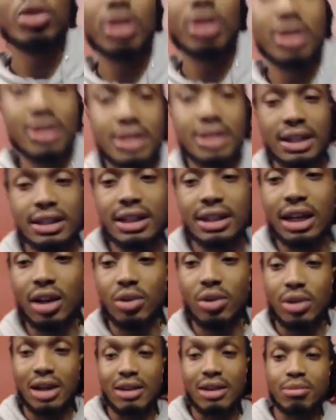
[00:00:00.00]
If you don't
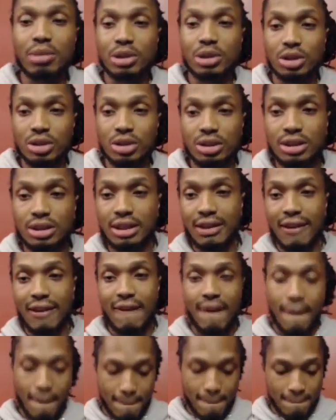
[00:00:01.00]
understand that, I don't have much to
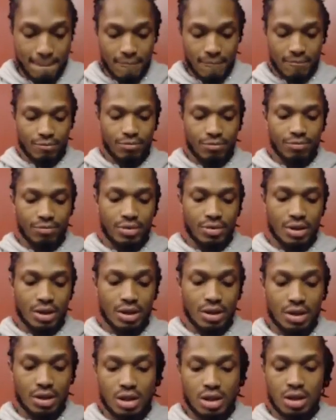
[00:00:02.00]
say.
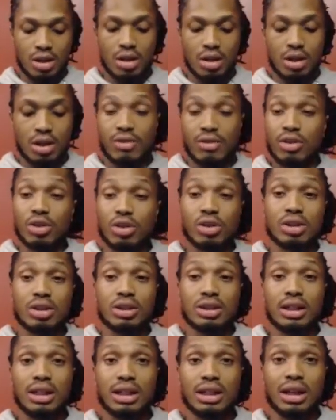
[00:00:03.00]
If
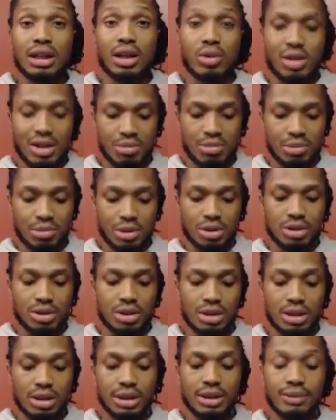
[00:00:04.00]
you don't understand that, I don't
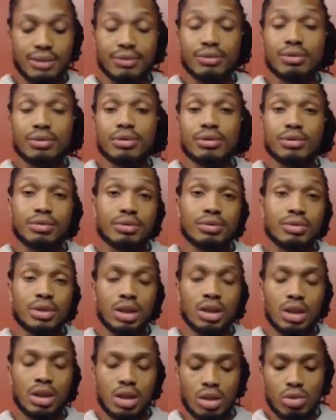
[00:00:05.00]
have much to say.
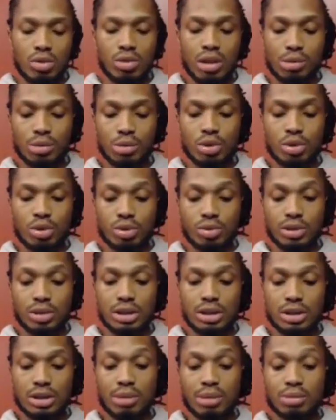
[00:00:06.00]
What I'm
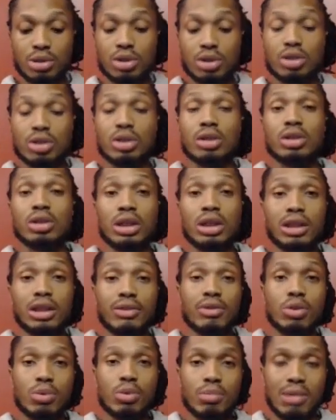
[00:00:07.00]
going to do is I'm just
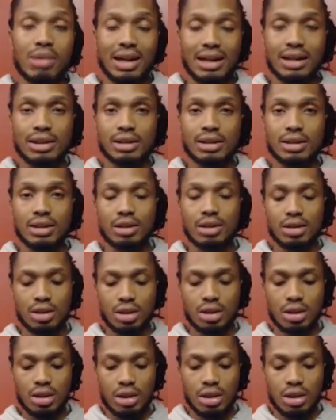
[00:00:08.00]
going to give you my